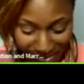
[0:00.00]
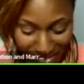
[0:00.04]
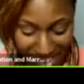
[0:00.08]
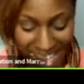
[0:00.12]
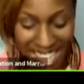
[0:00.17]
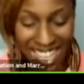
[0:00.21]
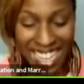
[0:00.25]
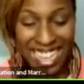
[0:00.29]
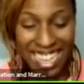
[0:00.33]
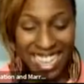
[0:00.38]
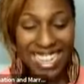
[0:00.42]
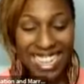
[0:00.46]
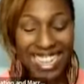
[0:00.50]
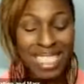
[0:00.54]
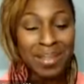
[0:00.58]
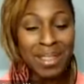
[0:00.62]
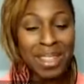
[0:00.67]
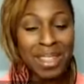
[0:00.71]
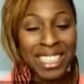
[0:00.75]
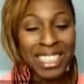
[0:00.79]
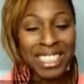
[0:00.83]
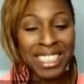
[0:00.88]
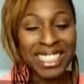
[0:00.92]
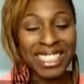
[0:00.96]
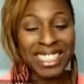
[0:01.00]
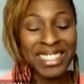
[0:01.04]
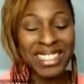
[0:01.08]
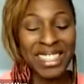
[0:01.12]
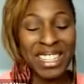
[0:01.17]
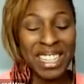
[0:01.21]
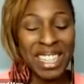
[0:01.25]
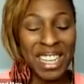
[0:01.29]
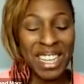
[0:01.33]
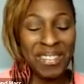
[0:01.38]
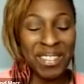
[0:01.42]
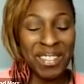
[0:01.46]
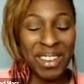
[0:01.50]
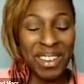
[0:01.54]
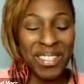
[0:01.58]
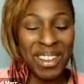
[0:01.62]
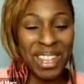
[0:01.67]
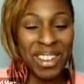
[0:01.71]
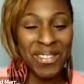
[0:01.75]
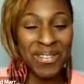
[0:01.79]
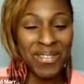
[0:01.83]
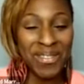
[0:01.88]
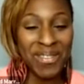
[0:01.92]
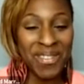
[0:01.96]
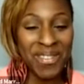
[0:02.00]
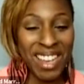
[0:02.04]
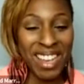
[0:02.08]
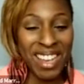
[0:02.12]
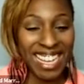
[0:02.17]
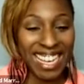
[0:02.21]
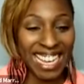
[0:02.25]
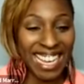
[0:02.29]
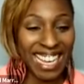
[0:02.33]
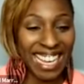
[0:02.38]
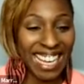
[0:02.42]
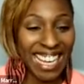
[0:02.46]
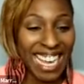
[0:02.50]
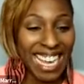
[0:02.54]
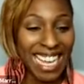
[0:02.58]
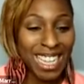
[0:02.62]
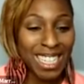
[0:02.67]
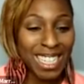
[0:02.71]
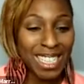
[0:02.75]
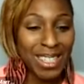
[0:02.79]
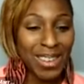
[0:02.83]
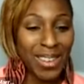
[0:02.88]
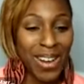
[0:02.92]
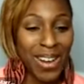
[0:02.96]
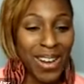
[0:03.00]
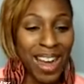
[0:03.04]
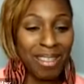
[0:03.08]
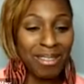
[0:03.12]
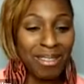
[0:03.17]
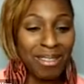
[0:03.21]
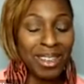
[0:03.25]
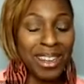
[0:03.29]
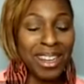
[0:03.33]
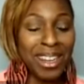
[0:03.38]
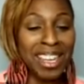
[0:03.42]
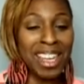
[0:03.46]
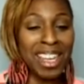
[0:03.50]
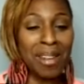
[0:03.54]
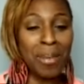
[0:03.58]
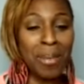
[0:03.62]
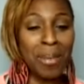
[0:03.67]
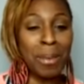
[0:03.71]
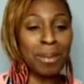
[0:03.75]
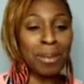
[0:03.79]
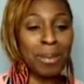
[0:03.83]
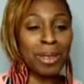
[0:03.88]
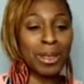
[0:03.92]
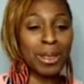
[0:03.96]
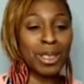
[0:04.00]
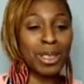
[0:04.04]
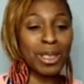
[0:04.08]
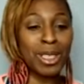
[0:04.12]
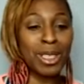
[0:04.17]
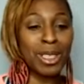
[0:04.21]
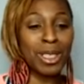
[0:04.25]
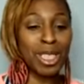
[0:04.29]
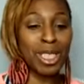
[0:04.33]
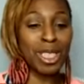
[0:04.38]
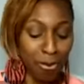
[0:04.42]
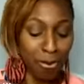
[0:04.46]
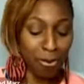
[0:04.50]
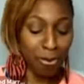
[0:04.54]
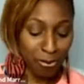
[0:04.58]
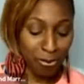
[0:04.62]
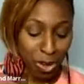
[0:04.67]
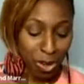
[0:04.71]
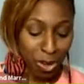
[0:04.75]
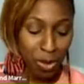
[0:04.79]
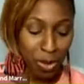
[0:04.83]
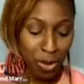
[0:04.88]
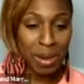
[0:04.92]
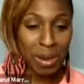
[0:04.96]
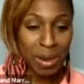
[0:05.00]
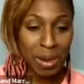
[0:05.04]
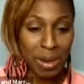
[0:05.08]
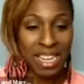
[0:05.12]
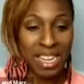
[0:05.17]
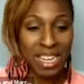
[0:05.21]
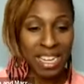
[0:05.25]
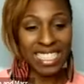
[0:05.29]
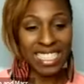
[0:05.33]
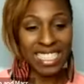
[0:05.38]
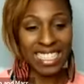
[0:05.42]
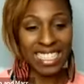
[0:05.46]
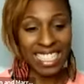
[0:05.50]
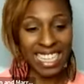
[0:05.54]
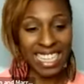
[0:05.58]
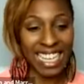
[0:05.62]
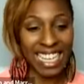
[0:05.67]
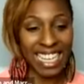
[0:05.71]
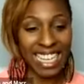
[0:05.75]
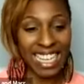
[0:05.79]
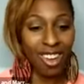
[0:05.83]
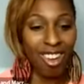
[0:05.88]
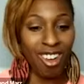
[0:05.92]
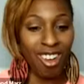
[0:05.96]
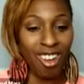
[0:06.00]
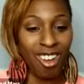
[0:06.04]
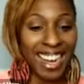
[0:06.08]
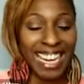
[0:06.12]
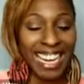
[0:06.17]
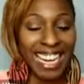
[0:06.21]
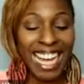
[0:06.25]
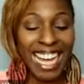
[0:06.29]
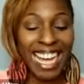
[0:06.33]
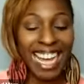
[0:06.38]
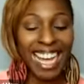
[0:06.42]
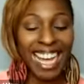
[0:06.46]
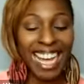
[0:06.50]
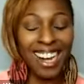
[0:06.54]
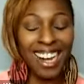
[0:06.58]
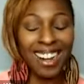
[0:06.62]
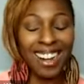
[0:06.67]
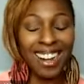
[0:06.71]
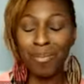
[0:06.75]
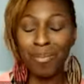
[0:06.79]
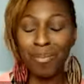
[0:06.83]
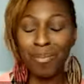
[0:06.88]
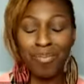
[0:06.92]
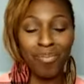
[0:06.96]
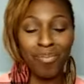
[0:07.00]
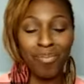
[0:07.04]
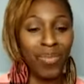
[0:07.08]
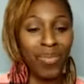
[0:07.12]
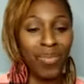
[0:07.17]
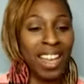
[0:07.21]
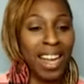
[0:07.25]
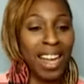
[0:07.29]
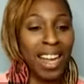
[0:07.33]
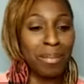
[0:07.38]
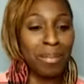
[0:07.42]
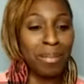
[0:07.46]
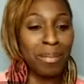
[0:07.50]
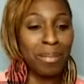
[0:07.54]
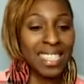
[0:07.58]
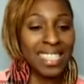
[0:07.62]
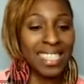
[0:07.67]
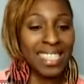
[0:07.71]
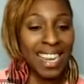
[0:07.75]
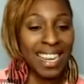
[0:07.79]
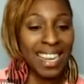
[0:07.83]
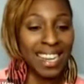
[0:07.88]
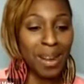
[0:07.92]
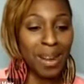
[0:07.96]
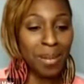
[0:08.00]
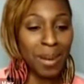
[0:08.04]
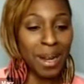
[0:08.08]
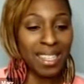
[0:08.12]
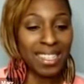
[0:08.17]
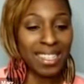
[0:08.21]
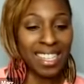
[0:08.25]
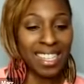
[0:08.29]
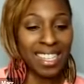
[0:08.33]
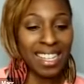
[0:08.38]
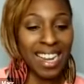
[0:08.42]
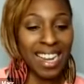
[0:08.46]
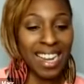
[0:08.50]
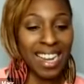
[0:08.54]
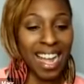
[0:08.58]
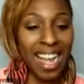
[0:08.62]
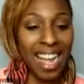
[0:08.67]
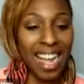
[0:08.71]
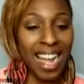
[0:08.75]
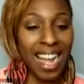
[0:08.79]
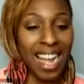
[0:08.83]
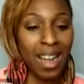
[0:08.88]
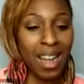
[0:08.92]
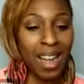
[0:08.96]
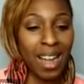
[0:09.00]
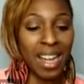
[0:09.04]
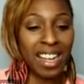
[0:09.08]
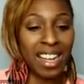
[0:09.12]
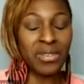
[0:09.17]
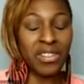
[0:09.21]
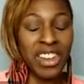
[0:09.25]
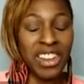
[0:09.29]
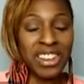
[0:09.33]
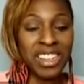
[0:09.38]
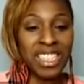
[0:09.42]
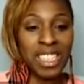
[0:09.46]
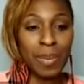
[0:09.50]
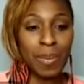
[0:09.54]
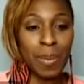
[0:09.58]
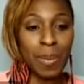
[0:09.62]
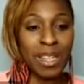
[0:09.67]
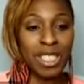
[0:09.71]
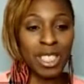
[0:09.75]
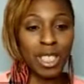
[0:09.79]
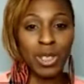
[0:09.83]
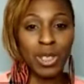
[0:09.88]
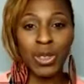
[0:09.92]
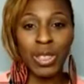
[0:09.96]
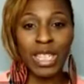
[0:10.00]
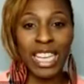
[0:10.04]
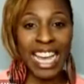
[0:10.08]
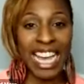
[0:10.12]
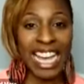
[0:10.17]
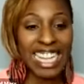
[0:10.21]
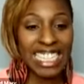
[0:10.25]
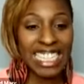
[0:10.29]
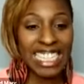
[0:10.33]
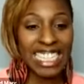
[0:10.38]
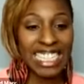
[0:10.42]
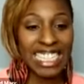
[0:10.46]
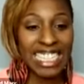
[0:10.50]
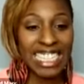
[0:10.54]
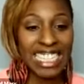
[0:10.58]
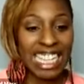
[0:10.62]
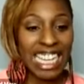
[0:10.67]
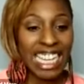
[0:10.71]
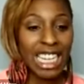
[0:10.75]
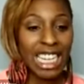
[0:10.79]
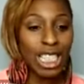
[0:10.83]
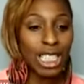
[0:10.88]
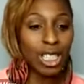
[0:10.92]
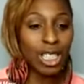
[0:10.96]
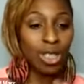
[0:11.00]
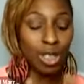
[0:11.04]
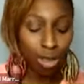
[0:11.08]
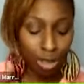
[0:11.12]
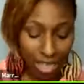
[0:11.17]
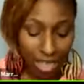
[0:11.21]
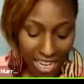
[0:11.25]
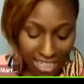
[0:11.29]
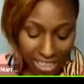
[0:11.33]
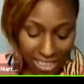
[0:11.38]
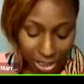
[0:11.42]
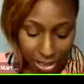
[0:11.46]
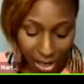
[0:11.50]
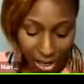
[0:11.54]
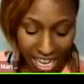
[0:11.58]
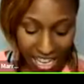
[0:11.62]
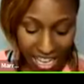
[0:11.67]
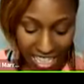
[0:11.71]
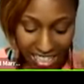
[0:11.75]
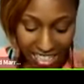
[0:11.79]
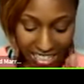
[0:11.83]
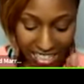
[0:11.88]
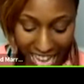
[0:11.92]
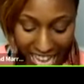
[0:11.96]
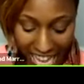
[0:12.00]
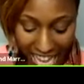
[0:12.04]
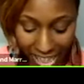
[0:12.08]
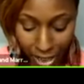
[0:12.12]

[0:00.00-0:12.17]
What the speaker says: It's been a journey, but we've made it. So I'm going to give people just a few minutes to get on. I'm excited about tonight. We have some very special guests. So you guys go ahead and tag